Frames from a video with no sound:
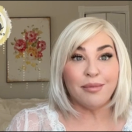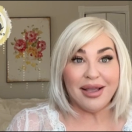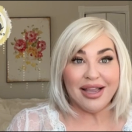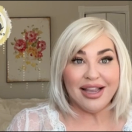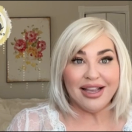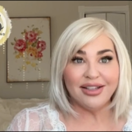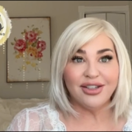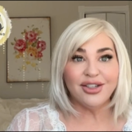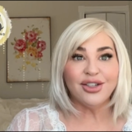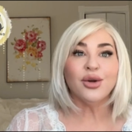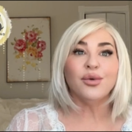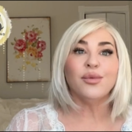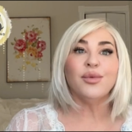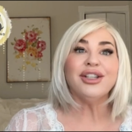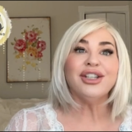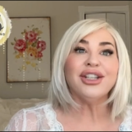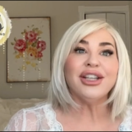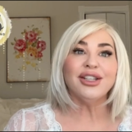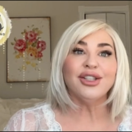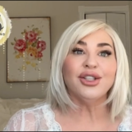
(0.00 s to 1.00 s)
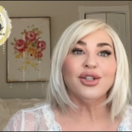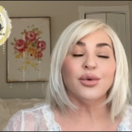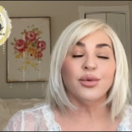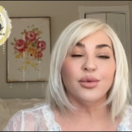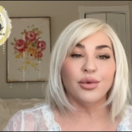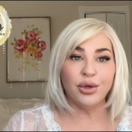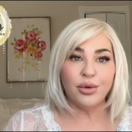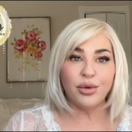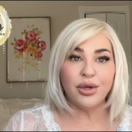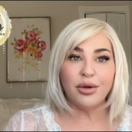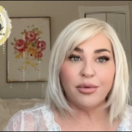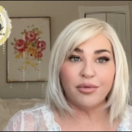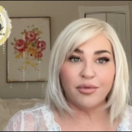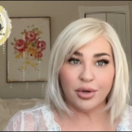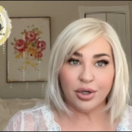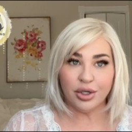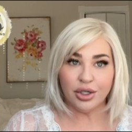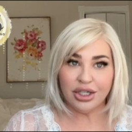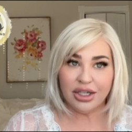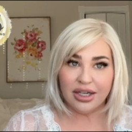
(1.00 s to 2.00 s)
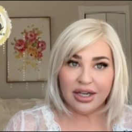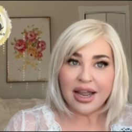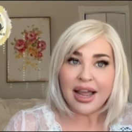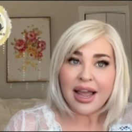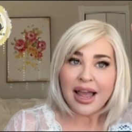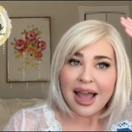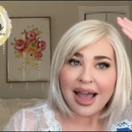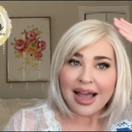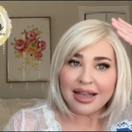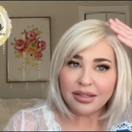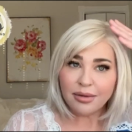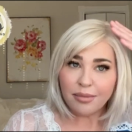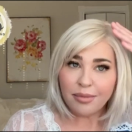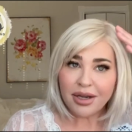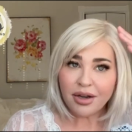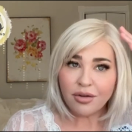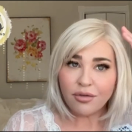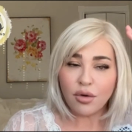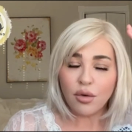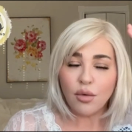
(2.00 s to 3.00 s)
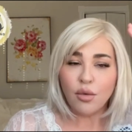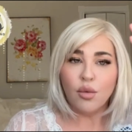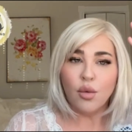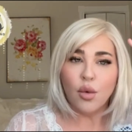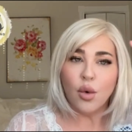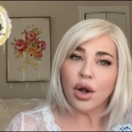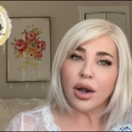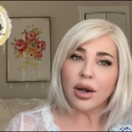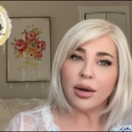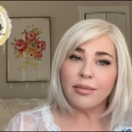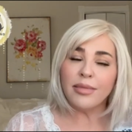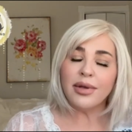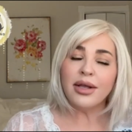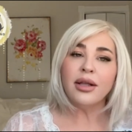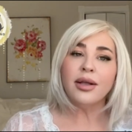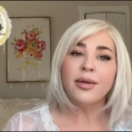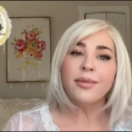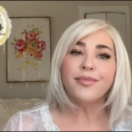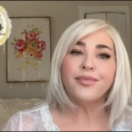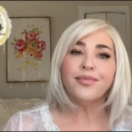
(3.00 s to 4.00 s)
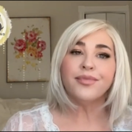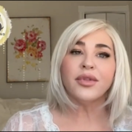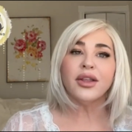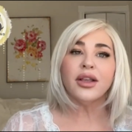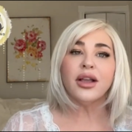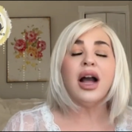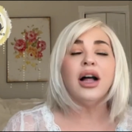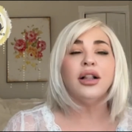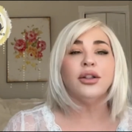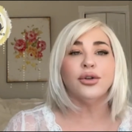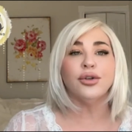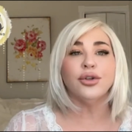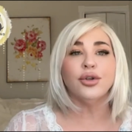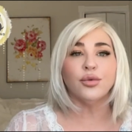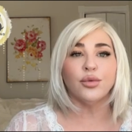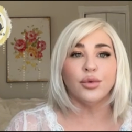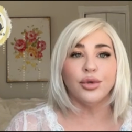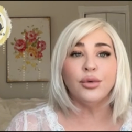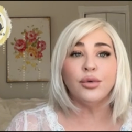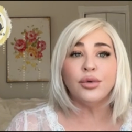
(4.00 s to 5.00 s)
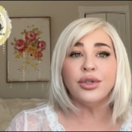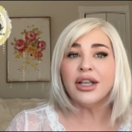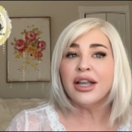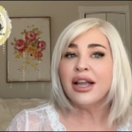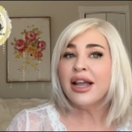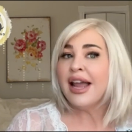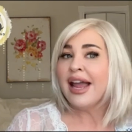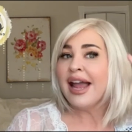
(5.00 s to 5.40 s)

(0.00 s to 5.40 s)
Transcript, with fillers: Beige, which is the rooted version, has a bit of a warm color root,